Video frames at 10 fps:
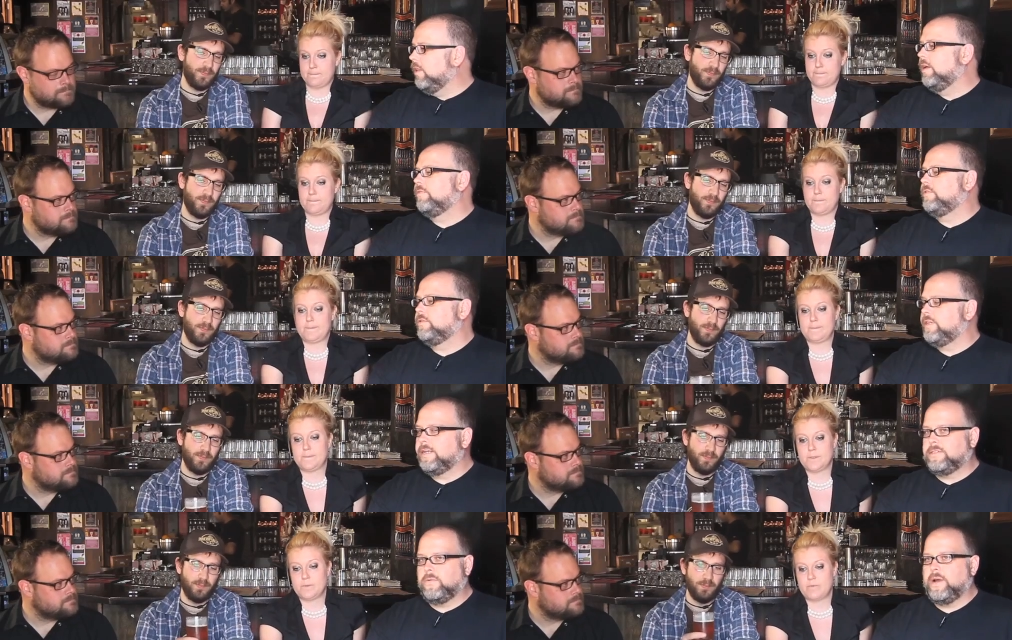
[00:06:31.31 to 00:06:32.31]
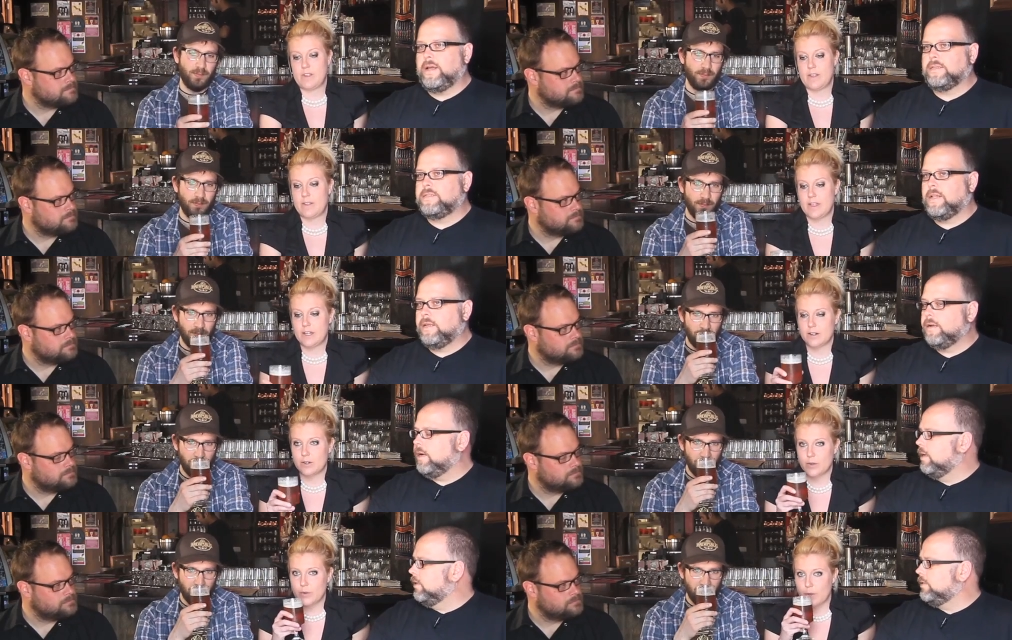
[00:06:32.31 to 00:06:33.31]
Speaker 1: you live two states away, it's not like
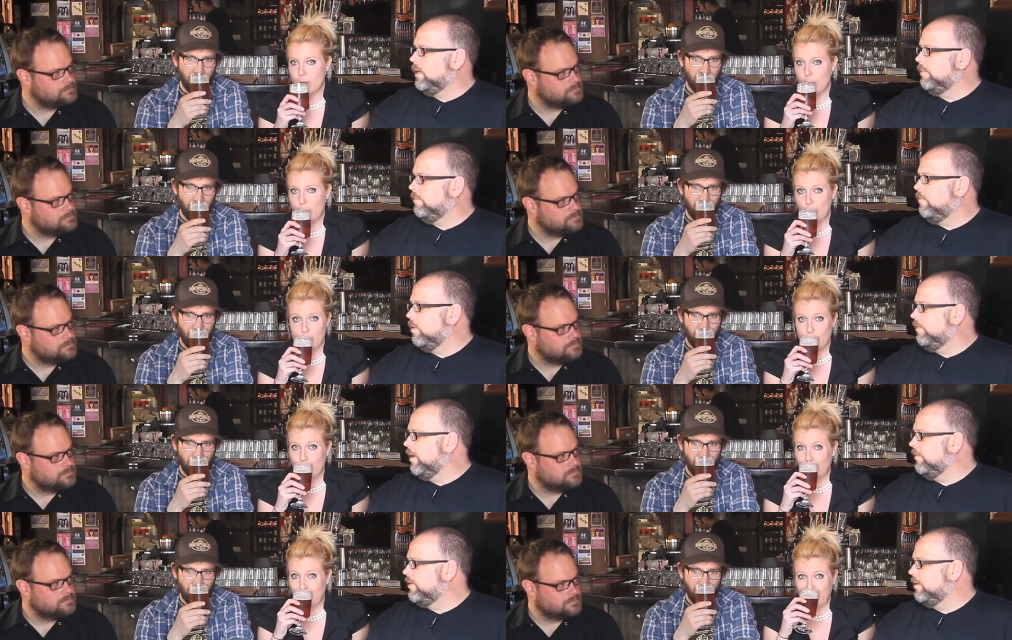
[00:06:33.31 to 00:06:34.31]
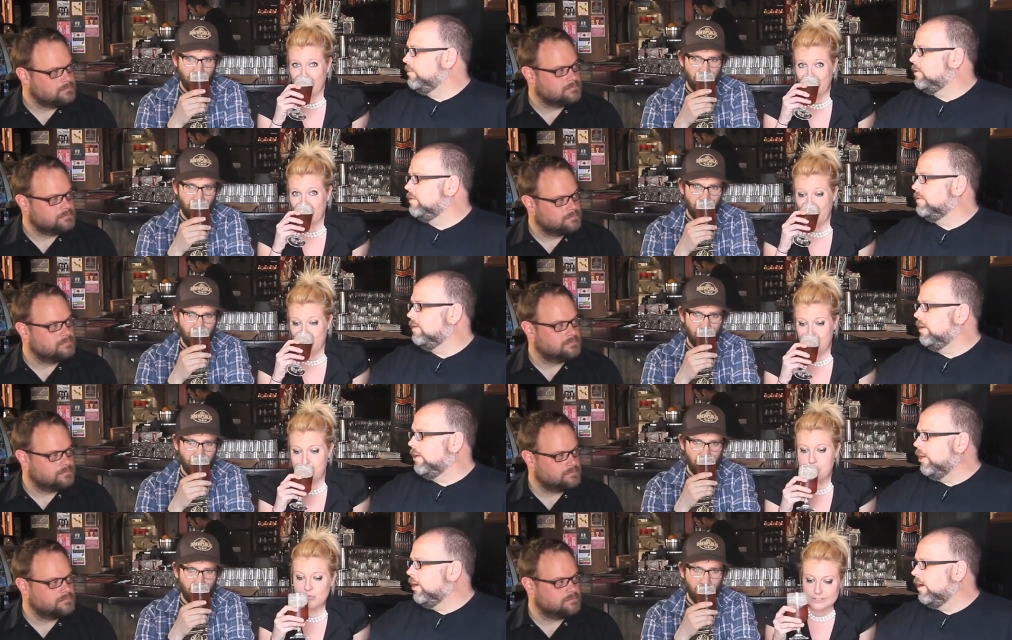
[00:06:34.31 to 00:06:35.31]
you're not going to see them four or five times
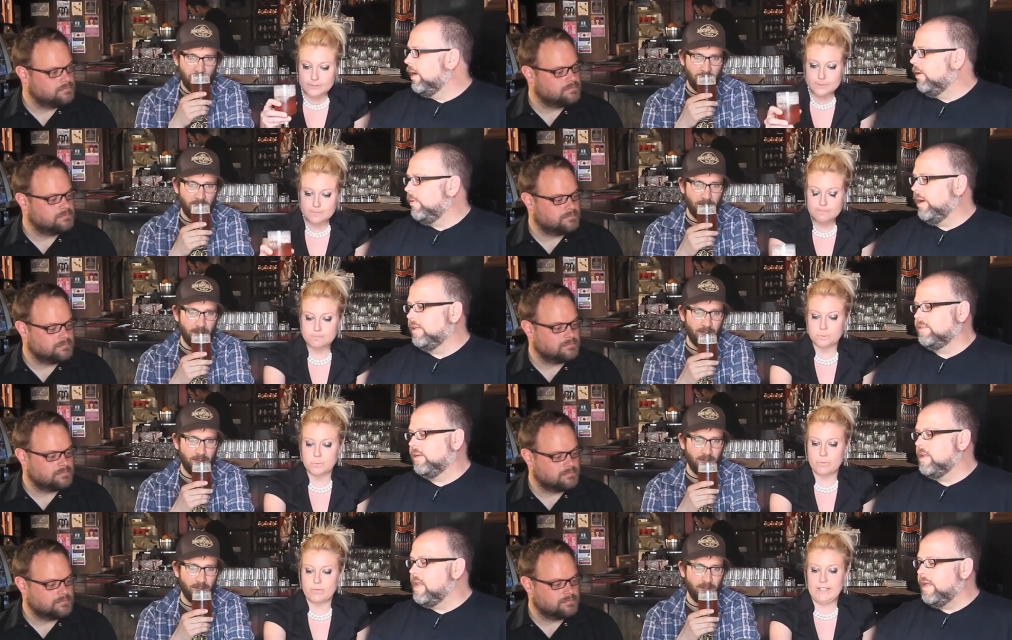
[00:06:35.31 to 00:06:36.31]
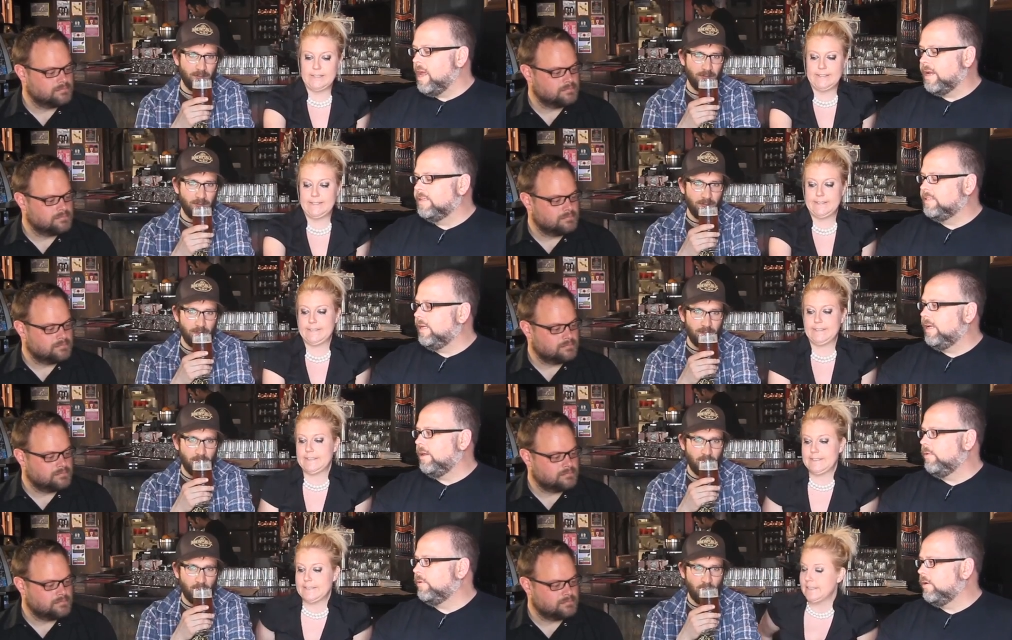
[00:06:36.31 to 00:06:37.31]
a year anyway. And so it, I can see
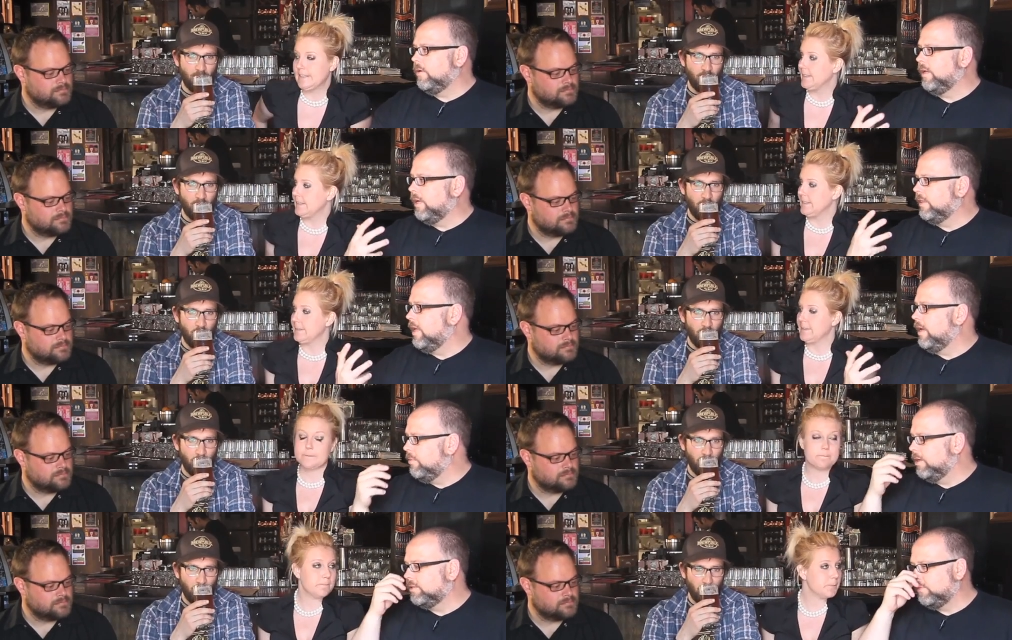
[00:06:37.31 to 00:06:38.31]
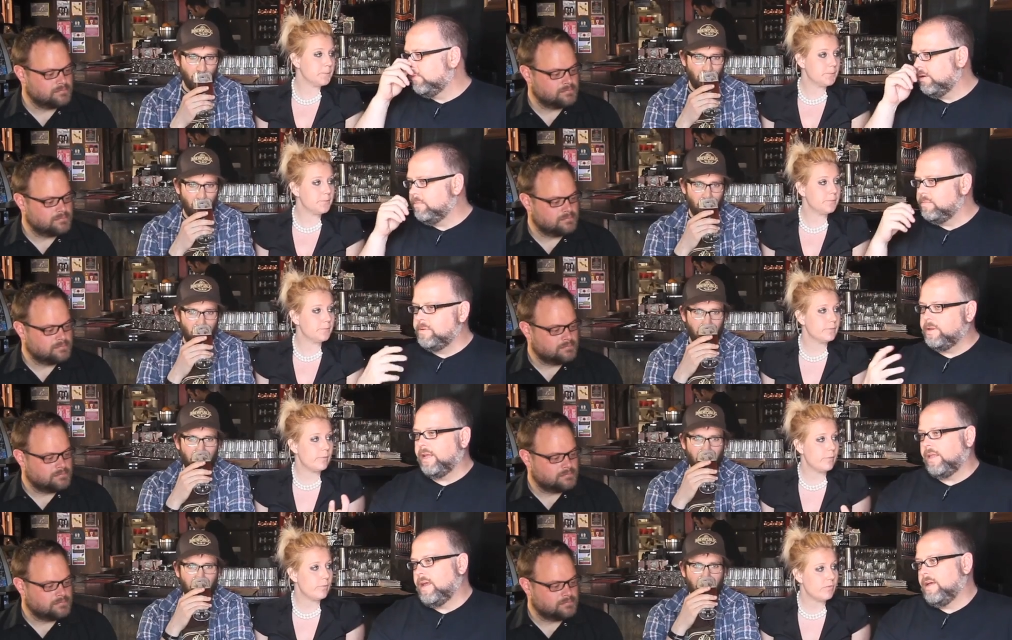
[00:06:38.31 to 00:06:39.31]
how you would totally get that impression where it'd be
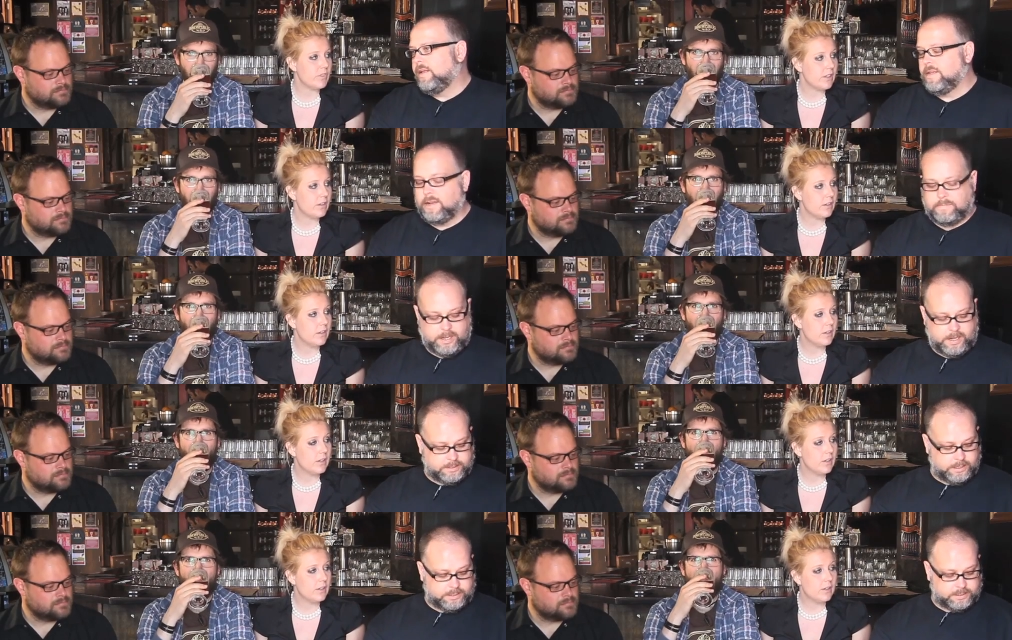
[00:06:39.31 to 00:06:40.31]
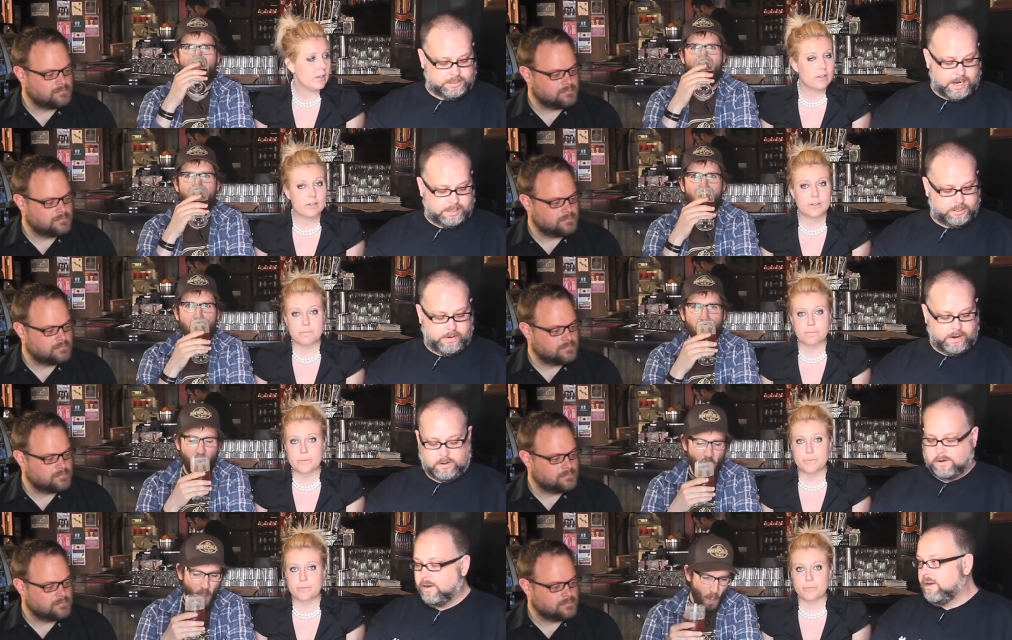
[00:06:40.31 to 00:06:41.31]
like, yeah, it'd be easy just not to
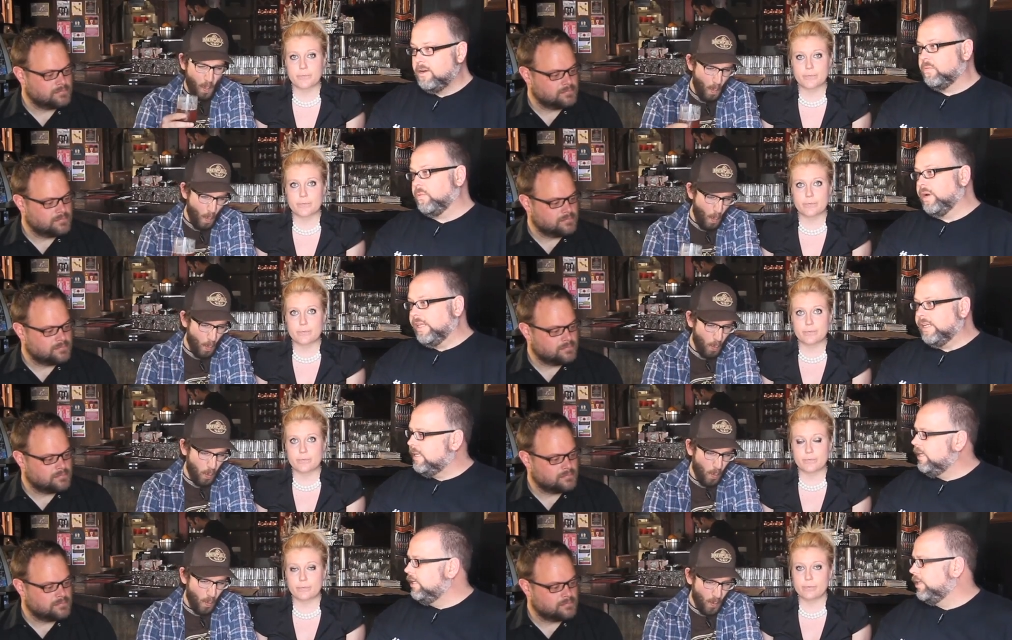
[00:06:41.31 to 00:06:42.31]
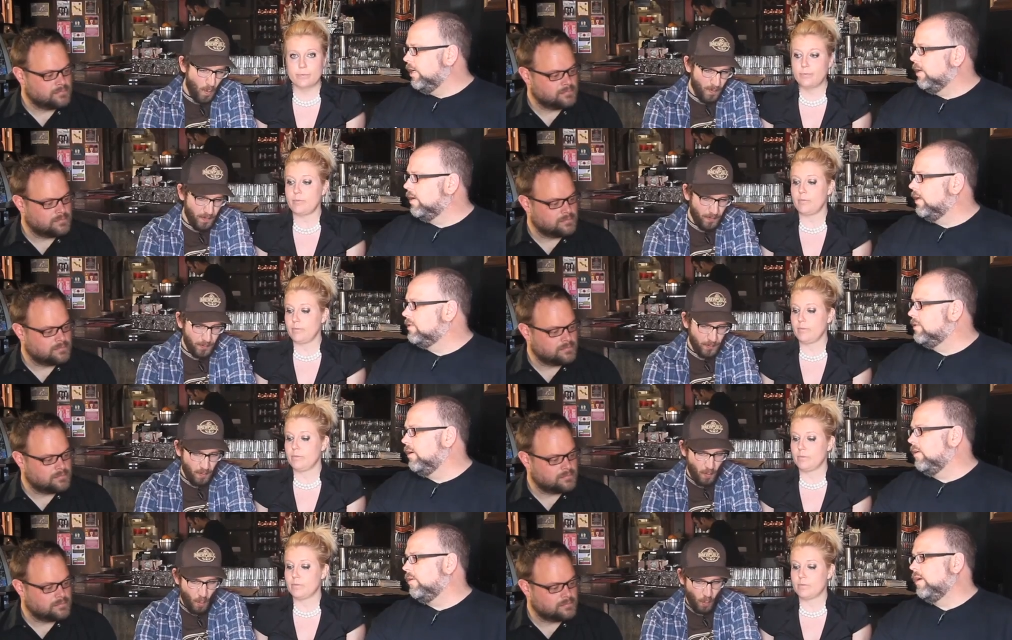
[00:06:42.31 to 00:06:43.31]
ever really see each other, and
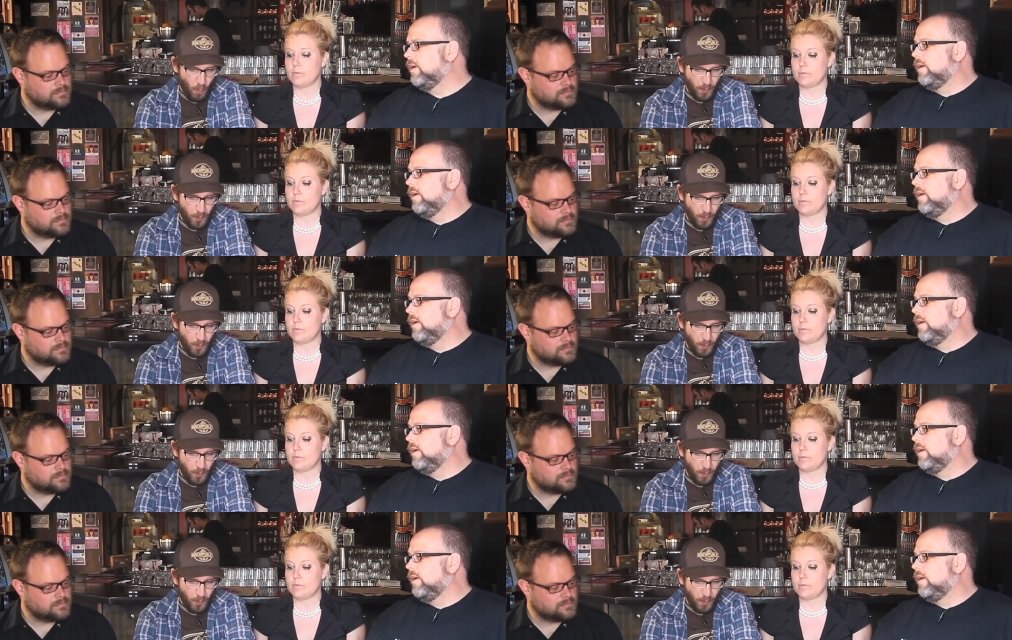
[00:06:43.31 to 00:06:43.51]
so